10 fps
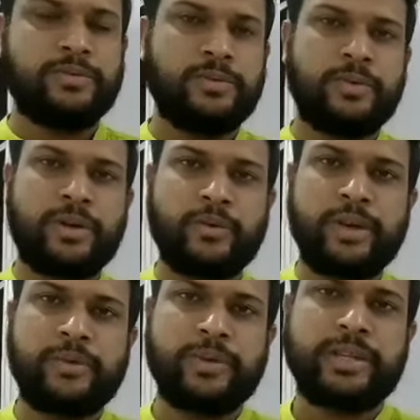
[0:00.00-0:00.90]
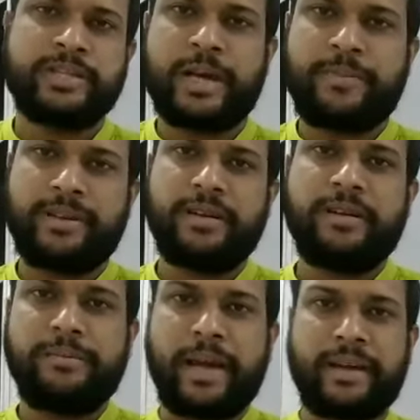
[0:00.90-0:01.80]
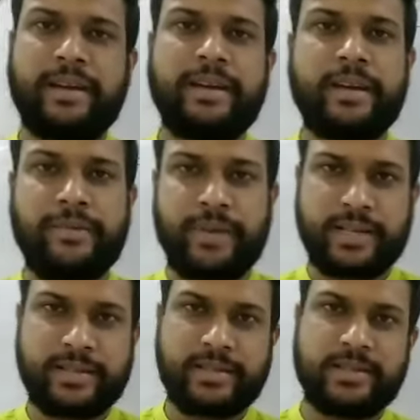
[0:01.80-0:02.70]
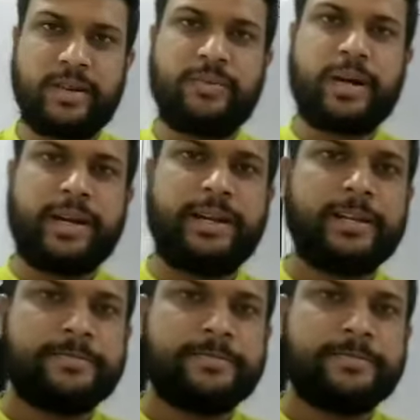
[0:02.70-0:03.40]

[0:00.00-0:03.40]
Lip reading: we were going with the chapter magnetic effects of current,